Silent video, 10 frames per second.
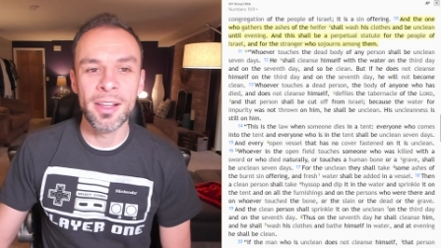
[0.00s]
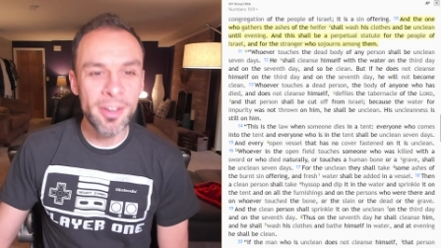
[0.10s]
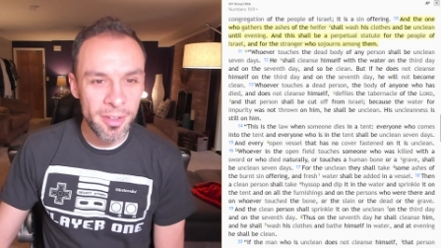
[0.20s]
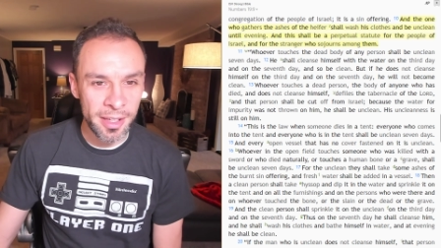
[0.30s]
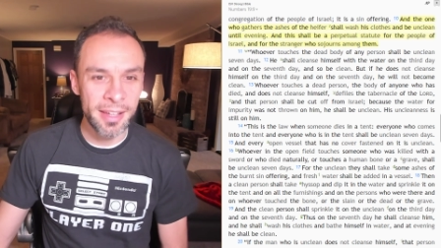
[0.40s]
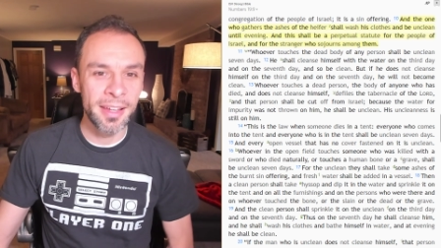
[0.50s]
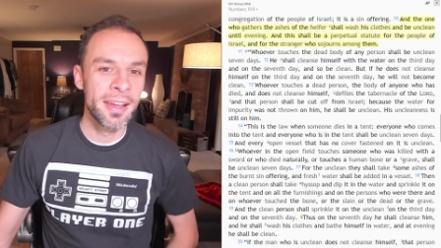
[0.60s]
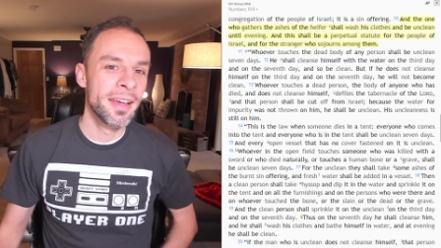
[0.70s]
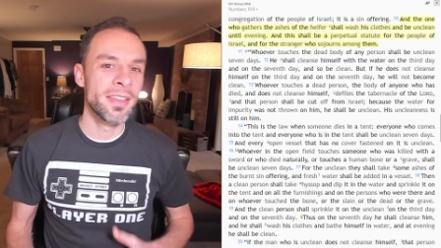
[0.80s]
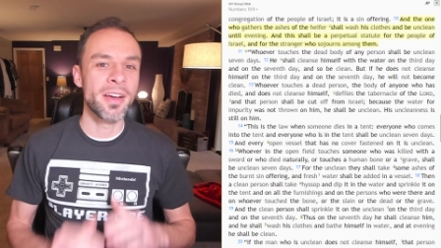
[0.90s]
Clearly,
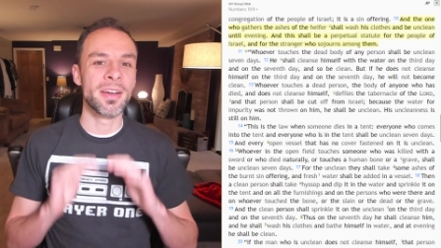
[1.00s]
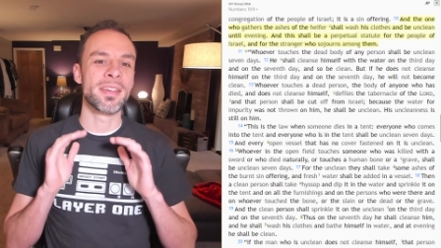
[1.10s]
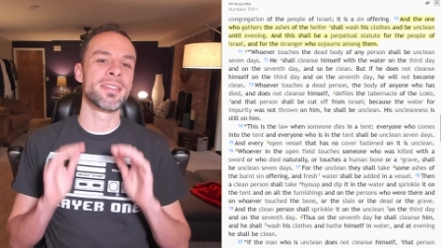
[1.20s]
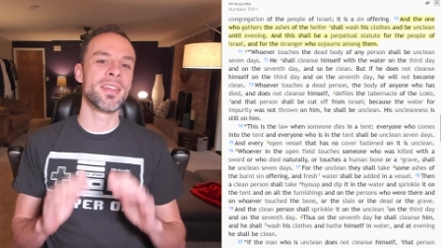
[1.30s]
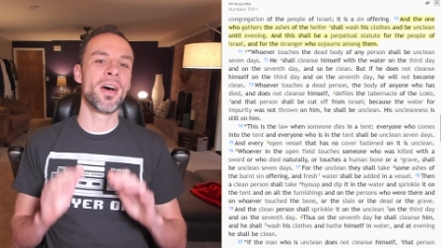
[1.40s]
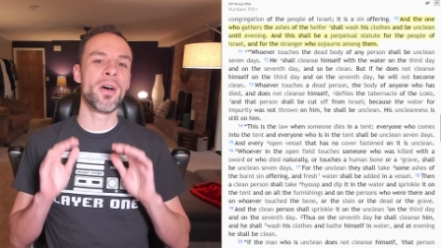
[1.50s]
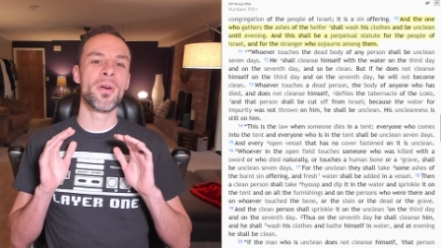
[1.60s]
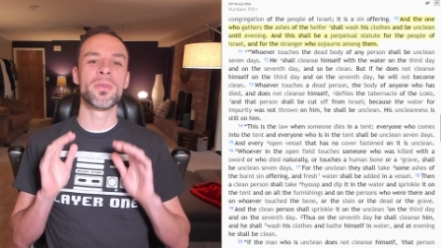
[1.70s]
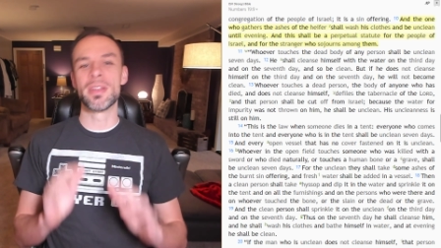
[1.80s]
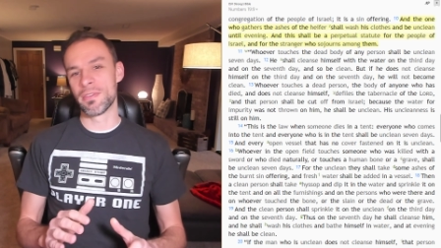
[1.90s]
there is
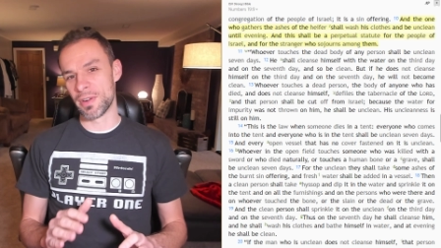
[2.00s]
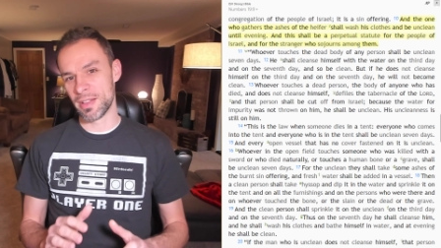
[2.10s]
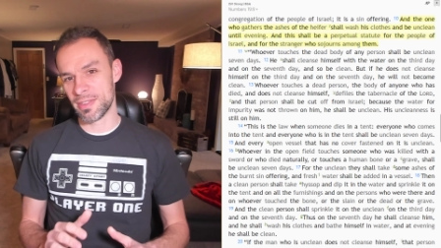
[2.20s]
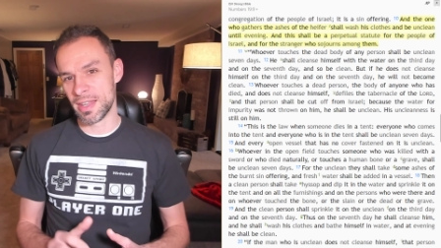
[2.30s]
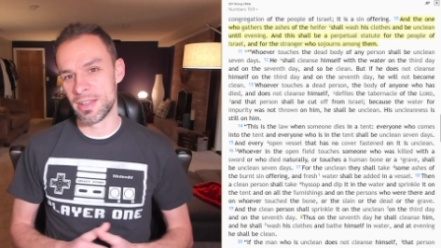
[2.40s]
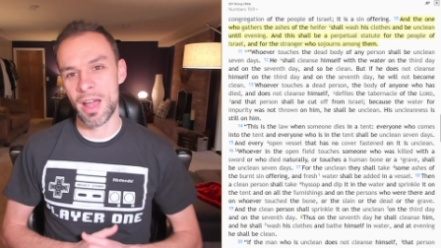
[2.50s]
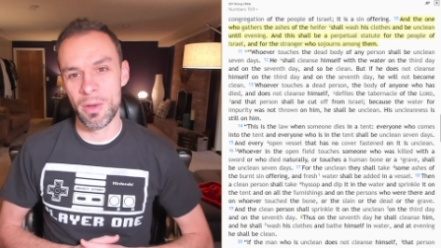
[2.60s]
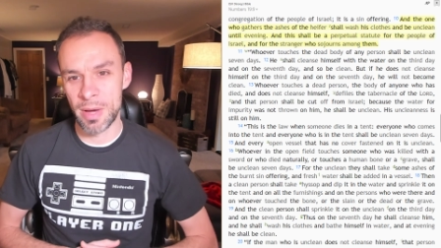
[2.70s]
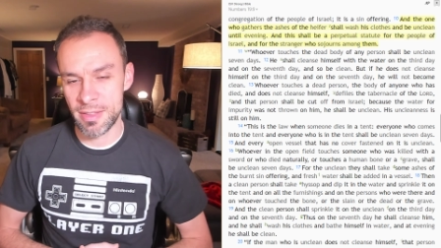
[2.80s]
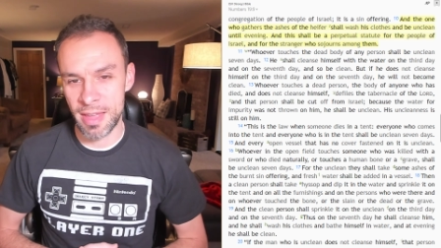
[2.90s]
no difference in
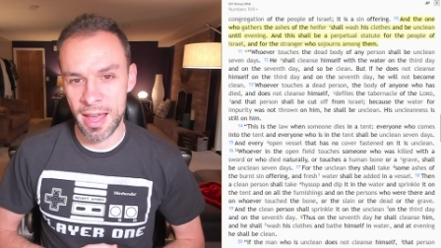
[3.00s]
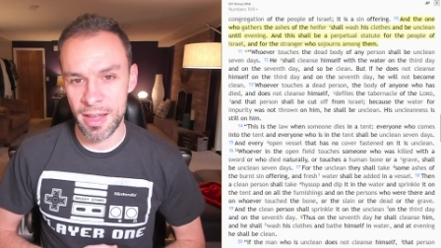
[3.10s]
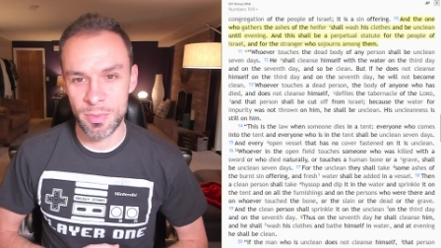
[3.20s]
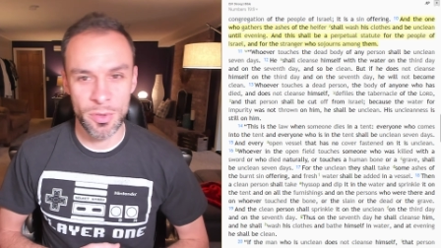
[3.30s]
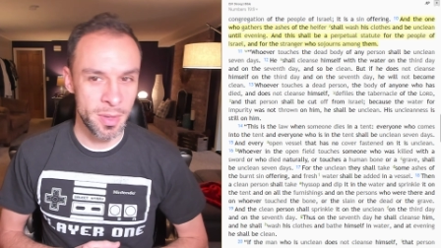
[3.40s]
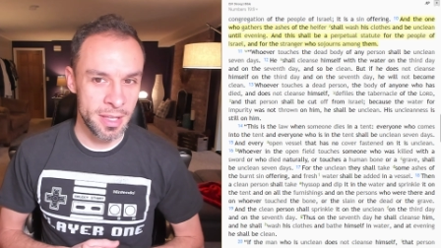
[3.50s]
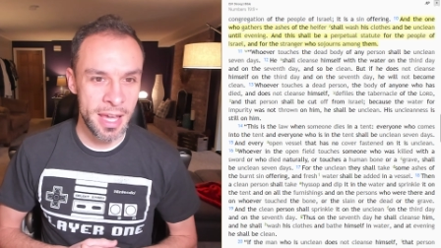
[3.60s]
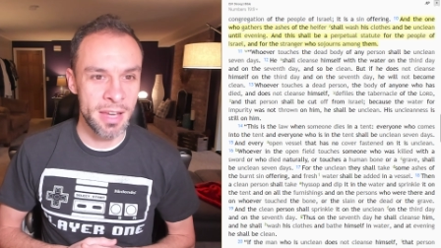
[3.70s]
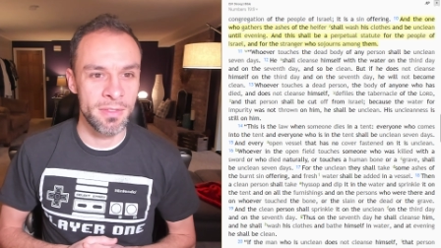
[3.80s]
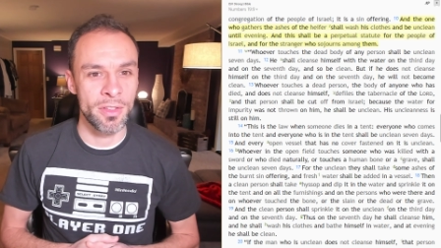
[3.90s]
Yahweh's eyes between the
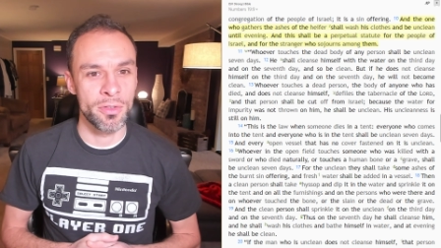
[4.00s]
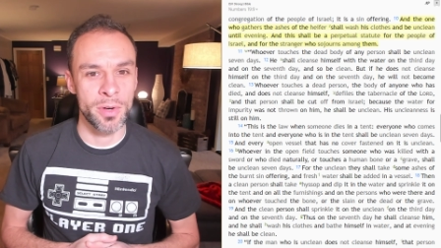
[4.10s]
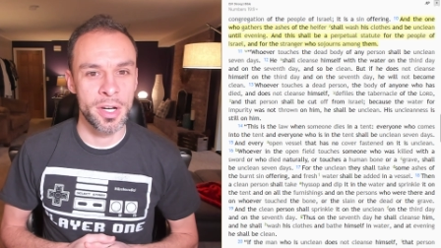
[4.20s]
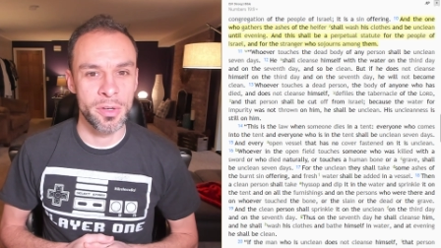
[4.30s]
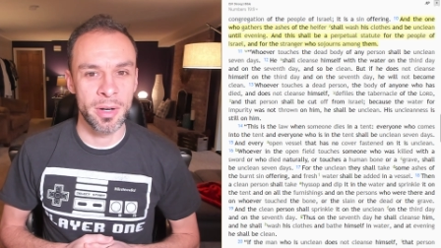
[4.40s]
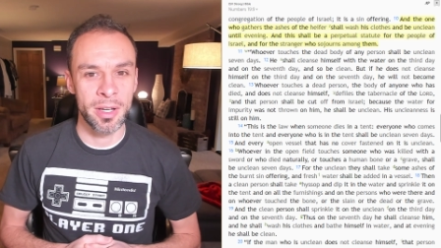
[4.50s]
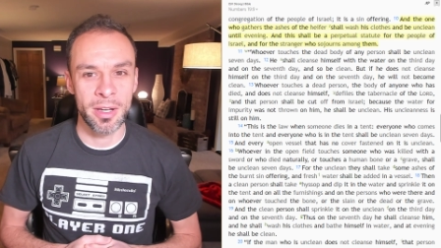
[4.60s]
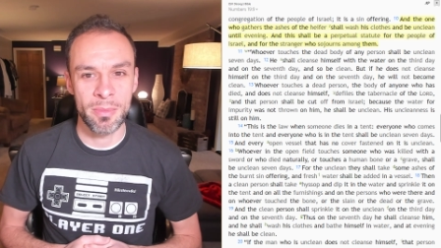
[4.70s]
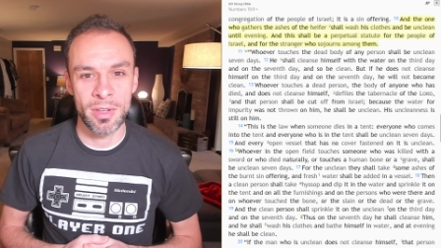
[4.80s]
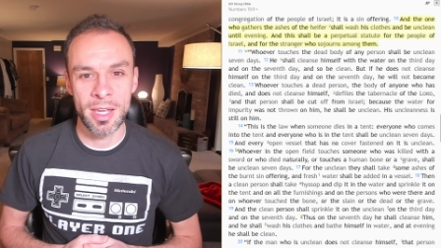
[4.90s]
native and the stranger when it
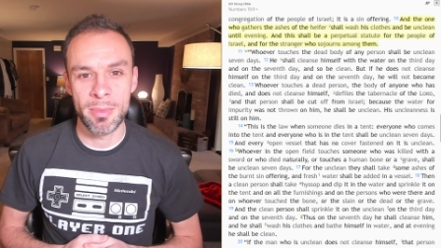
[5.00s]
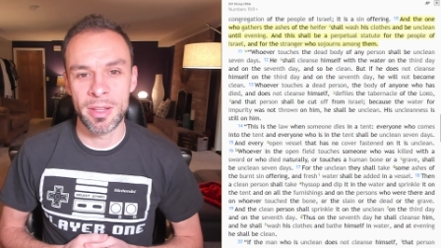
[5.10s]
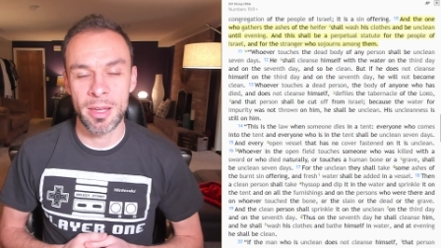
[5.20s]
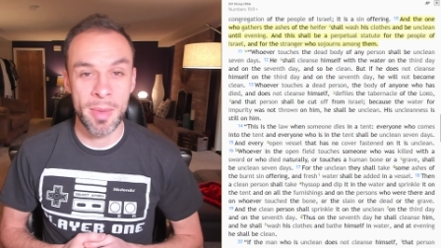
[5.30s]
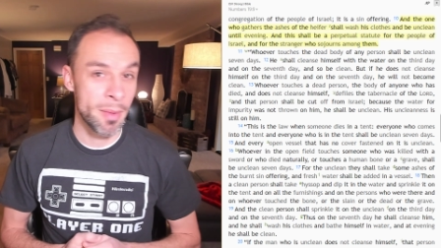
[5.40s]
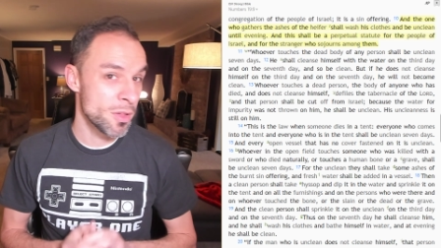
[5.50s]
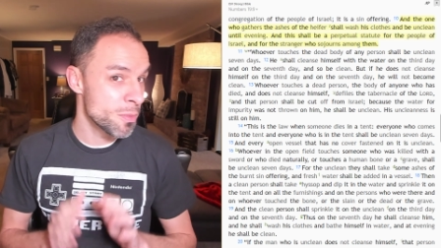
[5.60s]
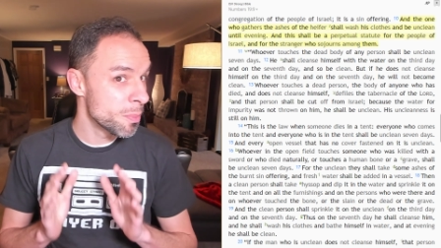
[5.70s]
comes to keeping the commandments.